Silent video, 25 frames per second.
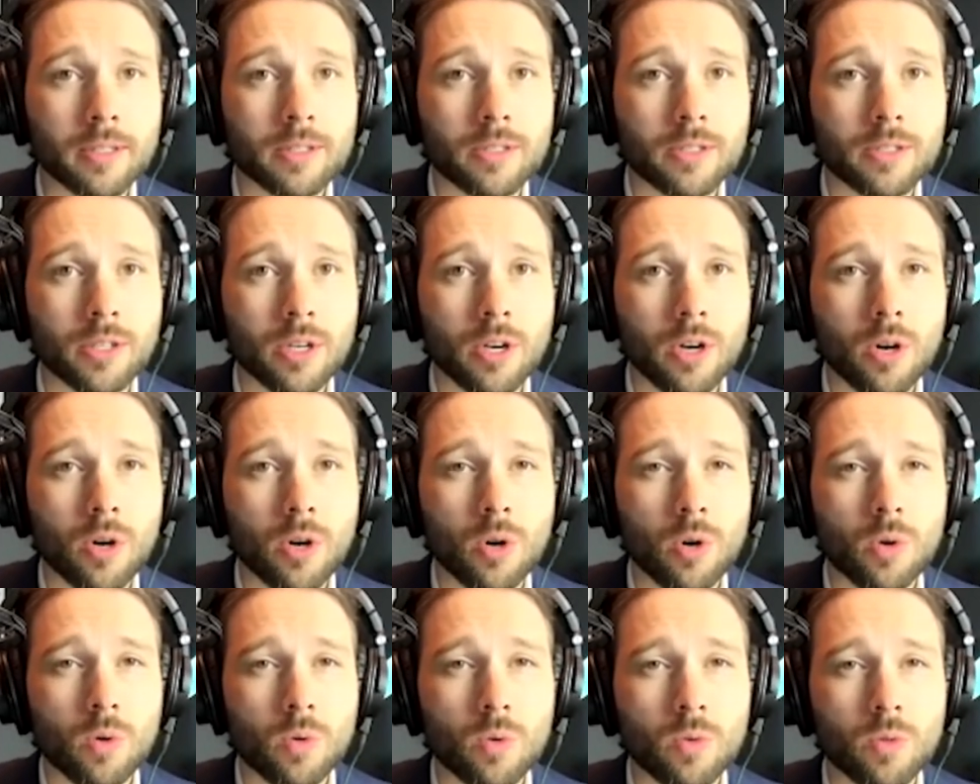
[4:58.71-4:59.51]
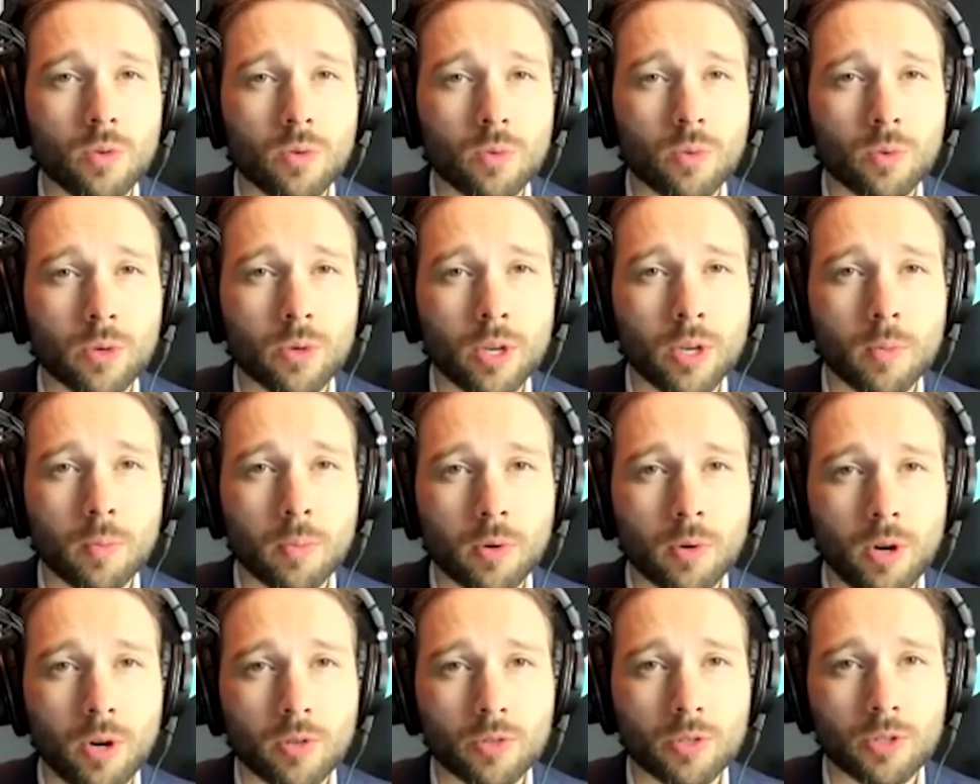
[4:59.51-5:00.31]
So the real
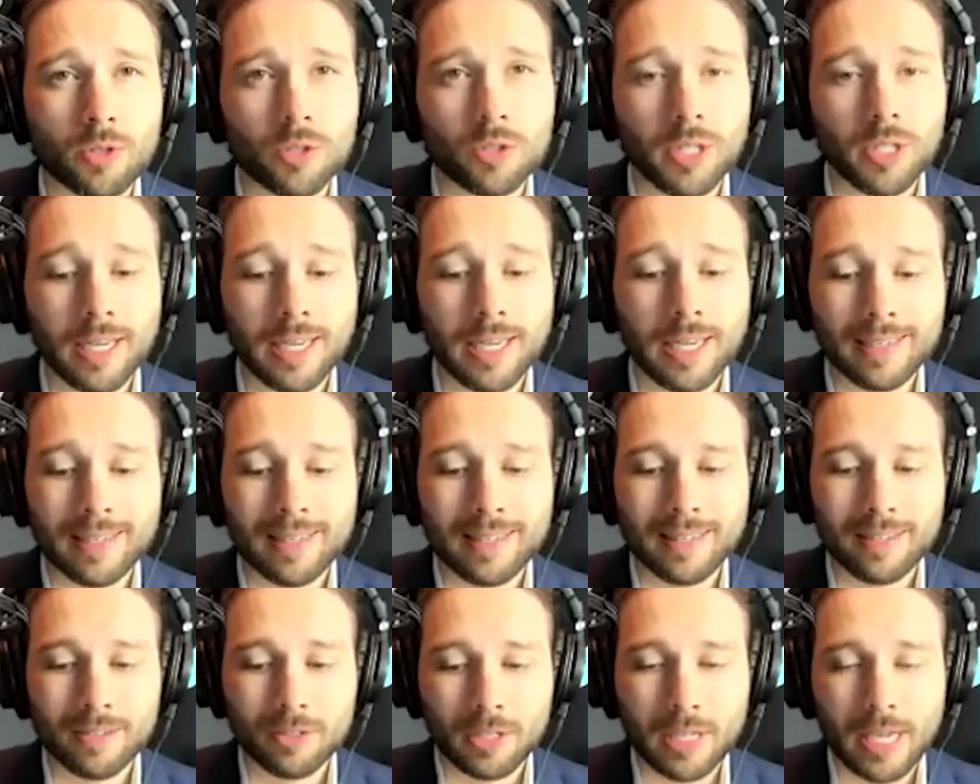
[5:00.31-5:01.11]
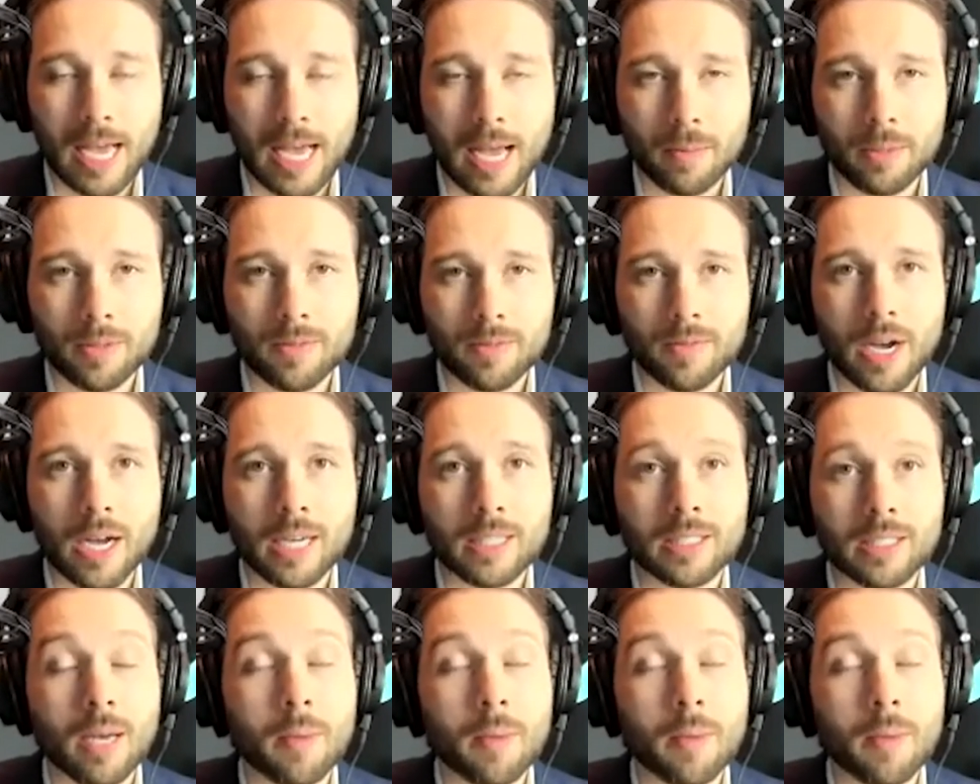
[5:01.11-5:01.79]
pros are saying there's captive eyes.